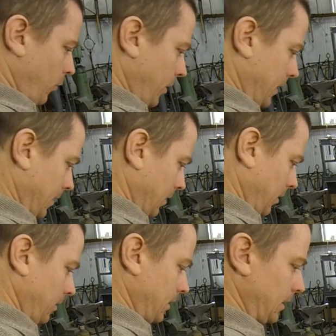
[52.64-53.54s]
2¼
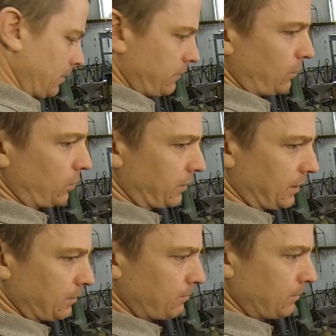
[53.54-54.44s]
inch
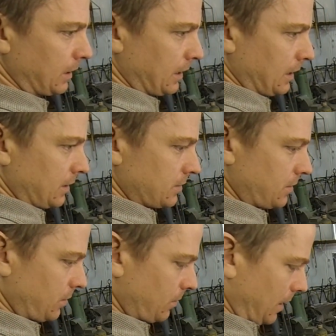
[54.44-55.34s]
increments on
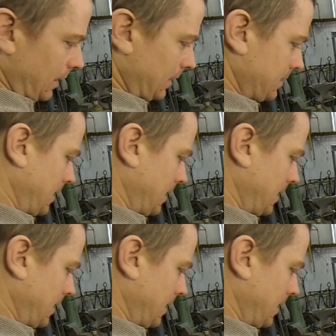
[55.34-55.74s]
a piece of